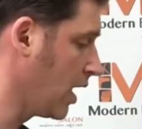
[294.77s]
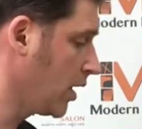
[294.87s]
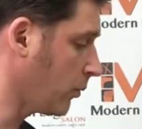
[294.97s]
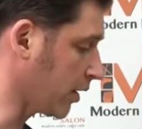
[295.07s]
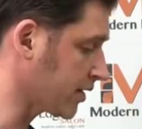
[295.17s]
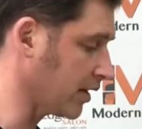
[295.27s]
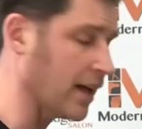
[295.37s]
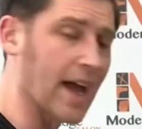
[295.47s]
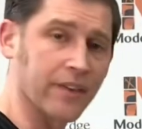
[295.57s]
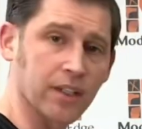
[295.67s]
while still
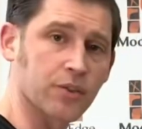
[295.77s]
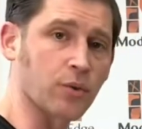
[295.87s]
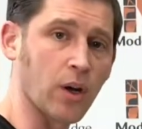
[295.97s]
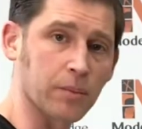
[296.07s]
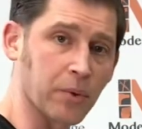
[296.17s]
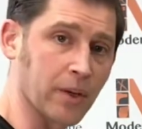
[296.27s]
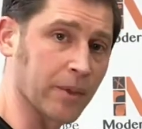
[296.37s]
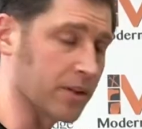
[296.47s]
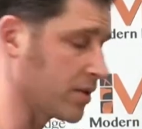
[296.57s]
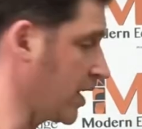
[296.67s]
having a strong
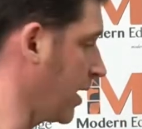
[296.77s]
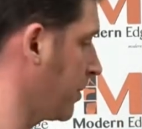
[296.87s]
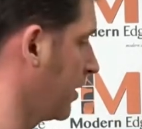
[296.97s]
perimeter shape.